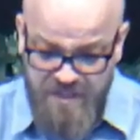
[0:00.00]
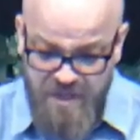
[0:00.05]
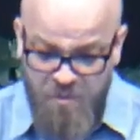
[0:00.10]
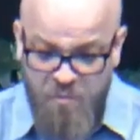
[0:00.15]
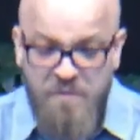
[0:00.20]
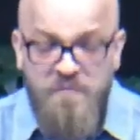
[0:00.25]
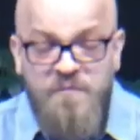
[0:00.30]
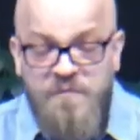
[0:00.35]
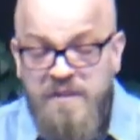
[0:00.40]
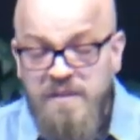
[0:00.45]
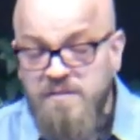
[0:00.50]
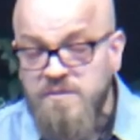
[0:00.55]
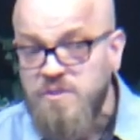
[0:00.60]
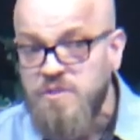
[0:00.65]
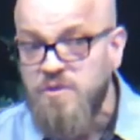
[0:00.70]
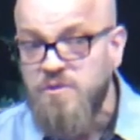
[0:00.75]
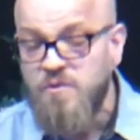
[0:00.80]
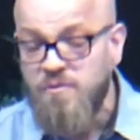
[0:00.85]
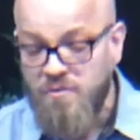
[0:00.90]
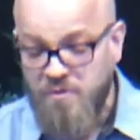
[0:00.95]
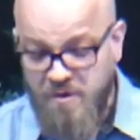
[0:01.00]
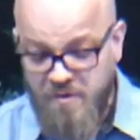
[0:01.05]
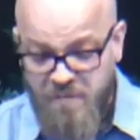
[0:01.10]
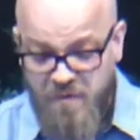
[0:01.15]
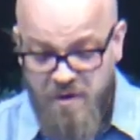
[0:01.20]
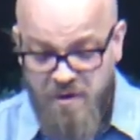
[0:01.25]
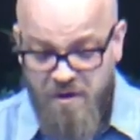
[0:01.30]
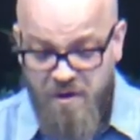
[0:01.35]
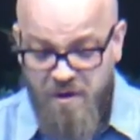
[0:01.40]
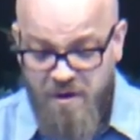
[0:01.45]
It reveals the core of
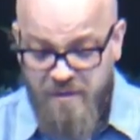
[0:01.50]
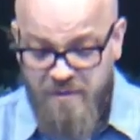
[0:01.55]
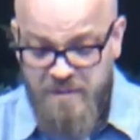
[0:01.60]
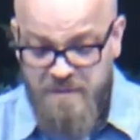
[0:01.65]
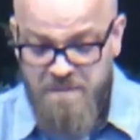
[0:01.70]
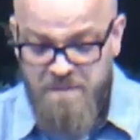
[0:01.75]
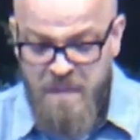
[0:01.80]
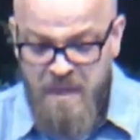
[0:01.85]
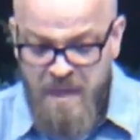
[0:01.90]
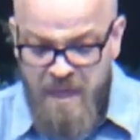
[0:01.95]
our heart.